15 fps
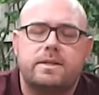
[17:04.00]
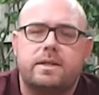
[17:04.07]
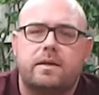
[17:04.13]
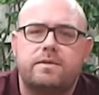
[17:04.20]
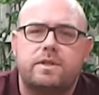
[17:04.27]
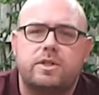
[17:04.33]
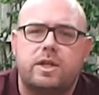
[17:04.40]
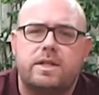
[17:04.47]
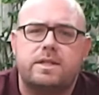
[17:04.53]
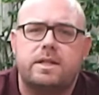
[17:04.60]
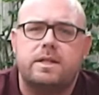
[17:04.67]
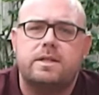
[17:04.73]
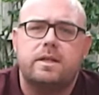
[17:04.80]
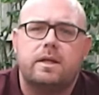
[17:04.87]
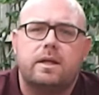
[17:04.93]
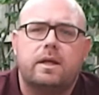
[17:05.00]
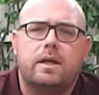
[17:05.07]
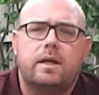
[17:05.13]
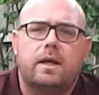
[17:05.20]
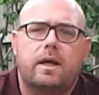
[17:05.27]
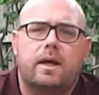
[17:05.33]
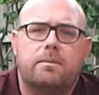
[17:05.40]
that I've suggested
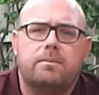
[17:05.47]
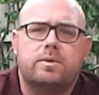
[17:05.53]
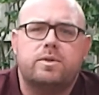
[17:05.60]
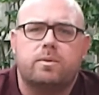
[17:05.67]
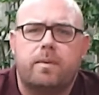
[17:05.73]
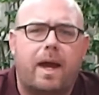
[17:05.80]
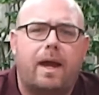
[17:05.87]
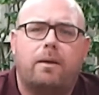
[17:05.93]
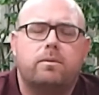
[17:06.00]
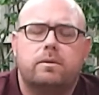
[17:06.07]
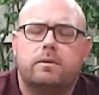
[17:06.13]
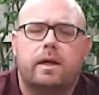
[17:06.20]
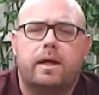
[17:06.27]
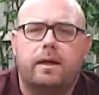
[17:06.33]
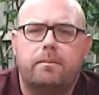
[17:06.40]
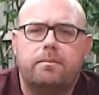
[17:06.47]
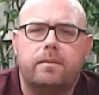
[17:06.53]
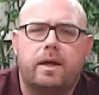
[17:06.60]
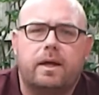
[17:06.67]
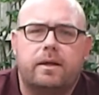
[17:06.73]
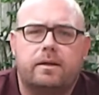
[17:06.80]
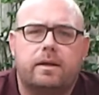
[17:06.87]
somehow,
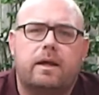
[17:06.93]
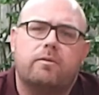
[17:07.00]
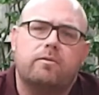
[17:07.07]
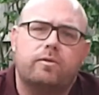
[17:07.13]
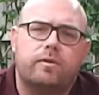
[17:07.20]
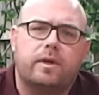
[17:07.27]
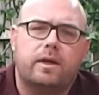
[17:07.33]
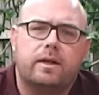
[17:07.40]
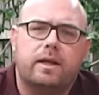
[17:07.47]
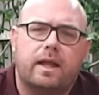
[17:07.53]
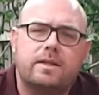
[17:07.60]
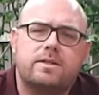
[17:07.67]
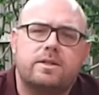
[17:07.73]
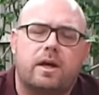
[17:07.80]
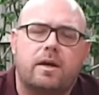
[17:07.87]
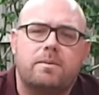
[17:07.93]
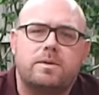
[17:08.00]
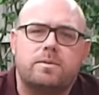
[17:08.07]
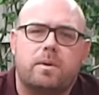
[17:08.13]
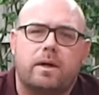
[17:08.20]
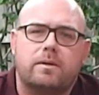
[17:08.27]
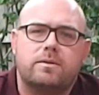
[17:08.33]
and for last time
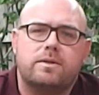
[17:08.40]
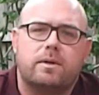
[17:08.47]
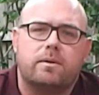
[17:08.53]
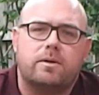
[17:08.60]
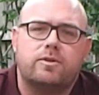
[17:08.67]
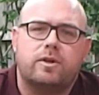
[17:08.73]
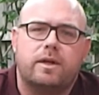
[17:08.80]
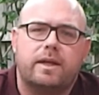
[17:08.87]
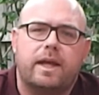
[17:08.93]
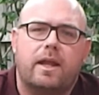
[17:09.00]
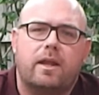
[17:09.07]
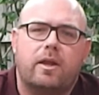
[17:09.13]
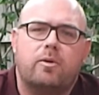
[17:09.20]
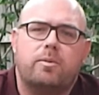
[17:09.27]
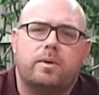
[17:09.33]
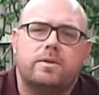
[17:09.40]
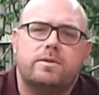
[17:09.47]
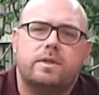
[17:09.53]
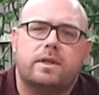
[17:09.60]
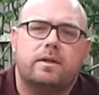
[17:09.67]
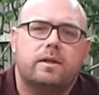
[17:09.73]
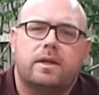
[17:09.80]
as well. So I'll try and get that up
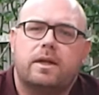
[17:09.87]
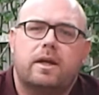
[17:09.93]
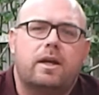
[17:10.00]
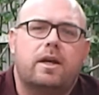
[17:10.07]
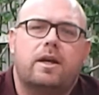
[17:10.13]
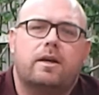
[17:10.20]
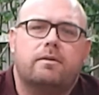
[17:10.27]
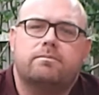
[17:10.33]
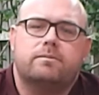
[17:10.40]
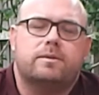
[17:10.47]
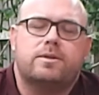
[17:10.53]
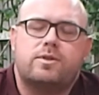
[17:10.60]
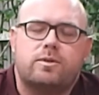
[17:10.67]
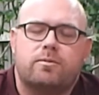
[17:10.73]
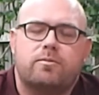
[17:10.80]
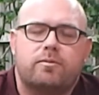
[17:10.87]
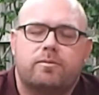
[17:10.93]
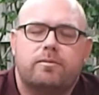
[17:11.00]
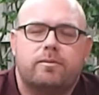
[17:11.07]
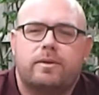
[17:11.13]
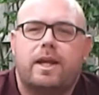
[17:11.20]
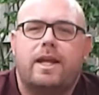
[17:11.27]
onto some
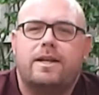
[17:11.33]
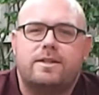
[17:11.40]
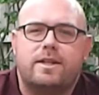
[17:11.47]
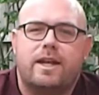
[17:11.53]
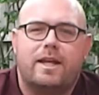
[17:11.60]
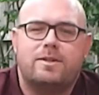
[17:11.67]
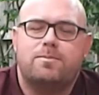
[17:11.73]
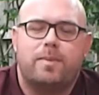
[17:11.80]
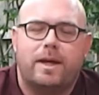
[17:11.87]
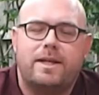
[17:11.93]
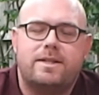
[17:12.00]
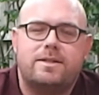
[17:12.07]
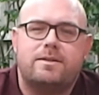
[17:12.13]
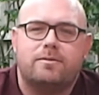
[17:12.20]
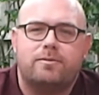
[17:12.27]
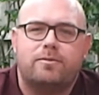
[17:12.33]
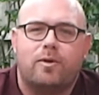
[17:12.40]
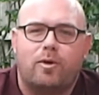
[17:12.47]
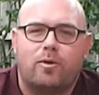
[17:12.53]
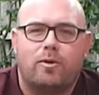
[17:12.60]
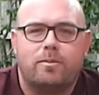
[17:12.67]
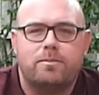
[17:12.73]
internet-based
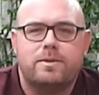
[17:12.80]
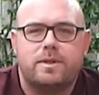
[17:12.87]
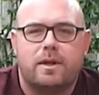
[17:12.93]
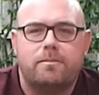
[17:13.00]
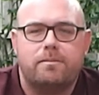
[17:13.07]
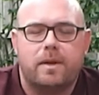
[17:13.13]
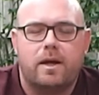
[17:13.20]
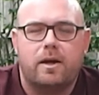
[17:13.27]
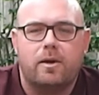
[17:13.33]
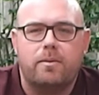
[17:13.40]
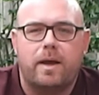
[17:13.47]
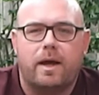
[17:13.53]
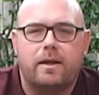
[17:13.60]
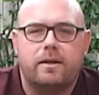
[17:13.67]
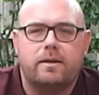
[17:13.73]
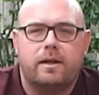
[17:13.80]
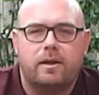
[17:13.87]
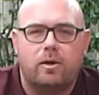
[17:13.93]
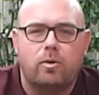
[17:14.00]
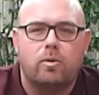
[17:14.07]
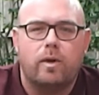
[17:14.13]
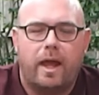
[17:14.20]
forum. So I hope that
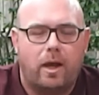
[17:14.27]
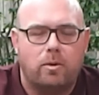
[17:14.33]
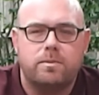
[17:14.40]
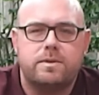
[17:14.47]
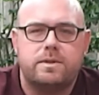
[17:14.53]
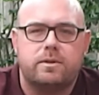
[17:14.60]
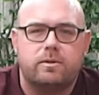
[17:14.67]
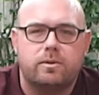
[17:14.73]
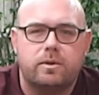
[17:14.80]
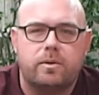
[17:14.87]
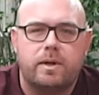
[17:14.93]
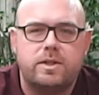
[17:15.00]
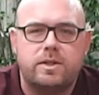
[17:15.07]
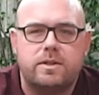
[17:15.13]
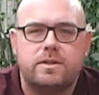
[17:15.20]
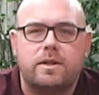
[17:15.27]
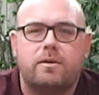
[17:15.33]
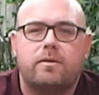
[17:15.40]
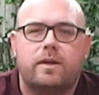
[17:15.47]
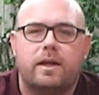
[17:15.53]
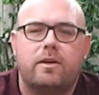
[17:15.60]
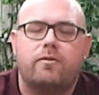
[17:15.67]
all helps all the questions. So
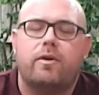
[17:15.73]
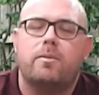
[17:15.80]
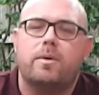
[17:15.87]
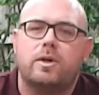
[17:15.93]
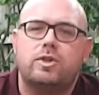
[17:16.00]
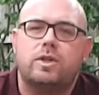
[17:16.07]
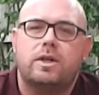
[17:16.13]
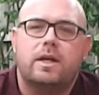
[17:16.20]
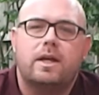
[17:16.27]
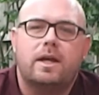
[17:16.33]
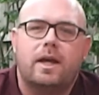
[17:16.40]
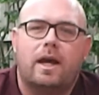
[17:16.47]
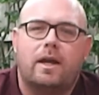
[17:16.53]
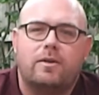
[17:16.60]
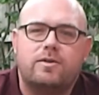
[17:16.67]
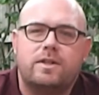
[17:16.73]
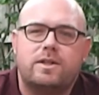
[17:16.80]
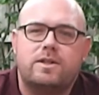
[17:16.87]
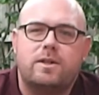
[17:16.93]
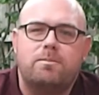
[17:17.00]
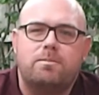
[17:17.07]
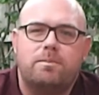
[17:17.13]
thank you very much, and I'll see you
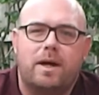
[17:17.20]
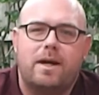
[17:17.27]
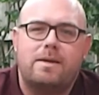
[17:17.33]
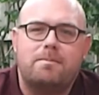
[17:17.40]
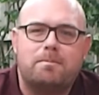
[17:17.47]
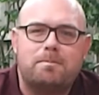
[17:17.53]
soon. Bye.